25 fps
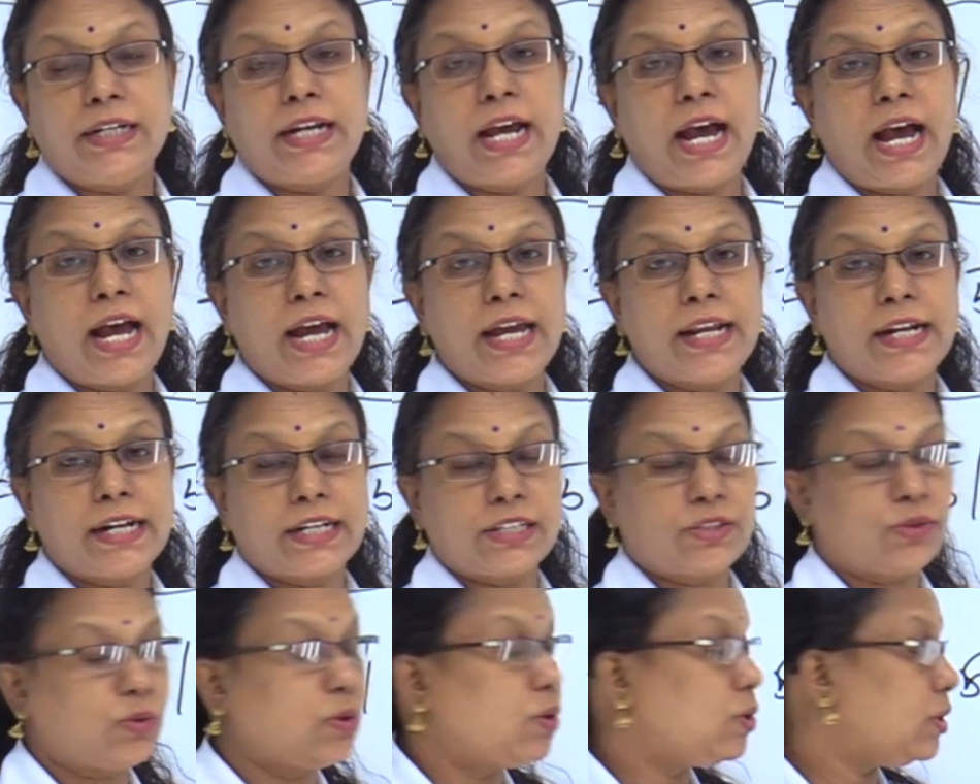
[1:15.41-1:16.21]

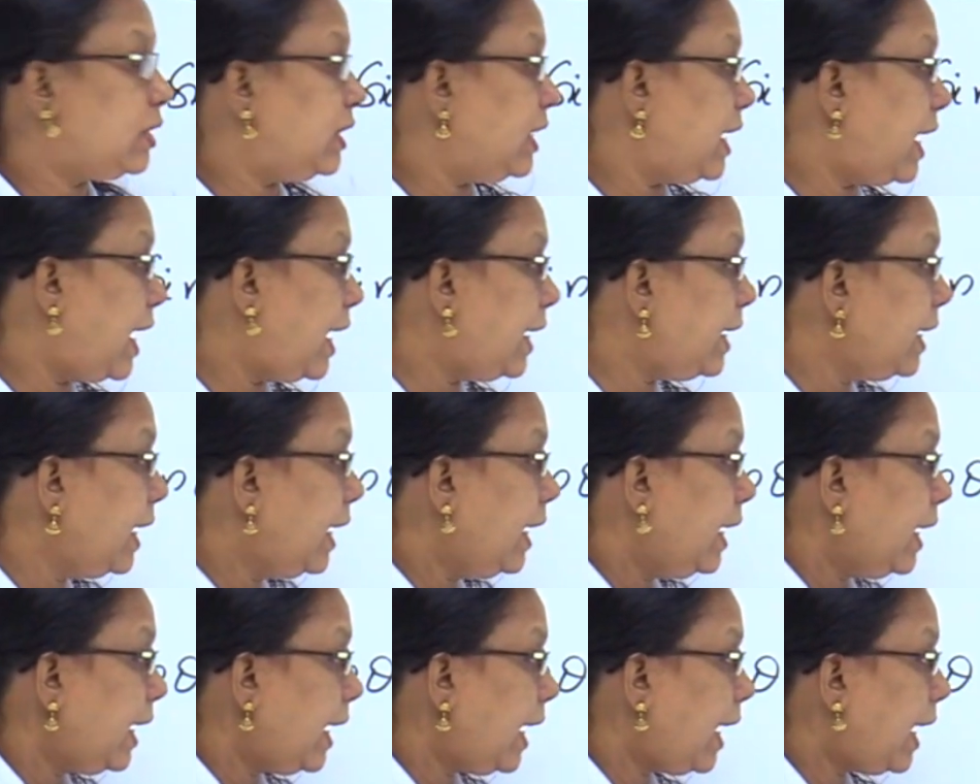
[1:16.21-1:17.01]
Direct, so that
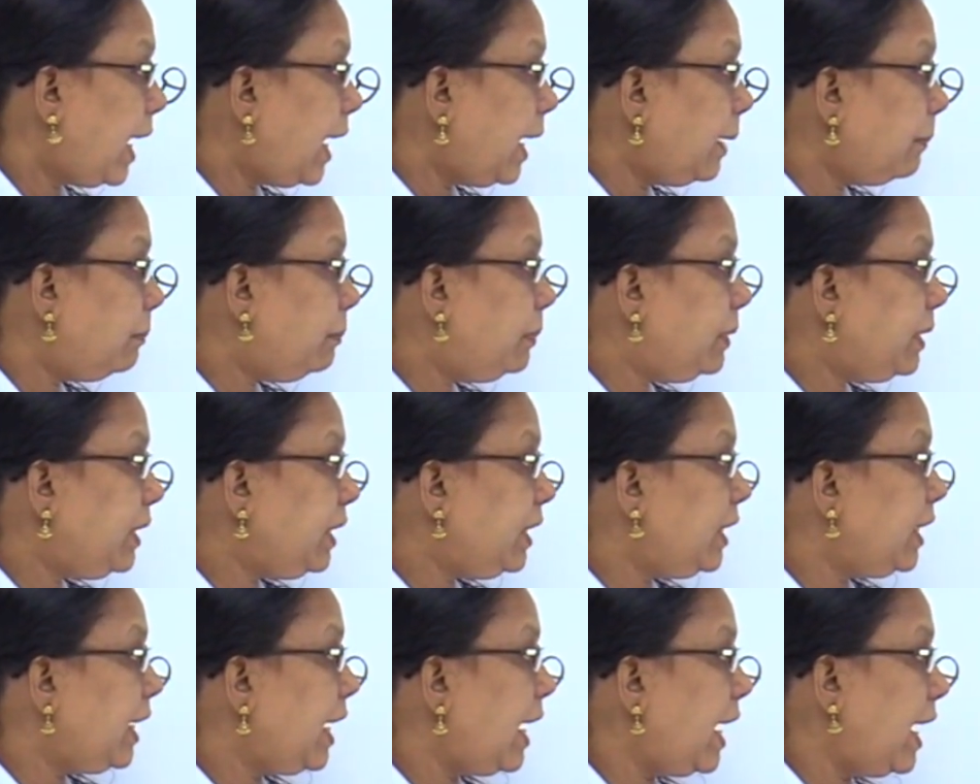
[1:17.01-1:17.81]
A,
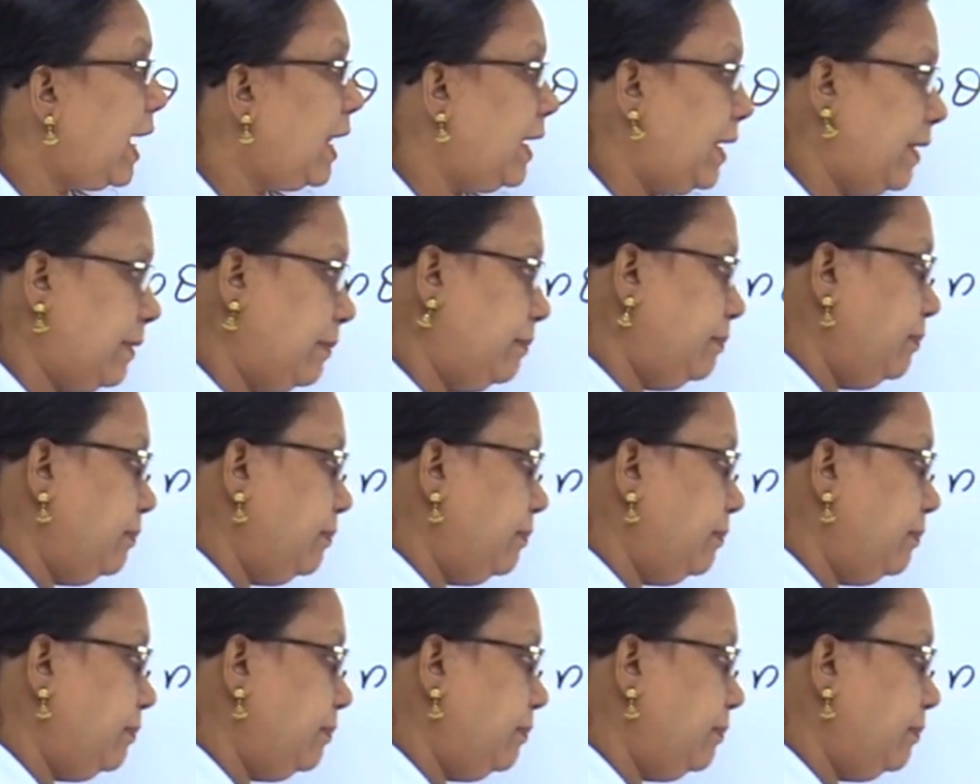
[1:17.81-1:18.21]
B, n,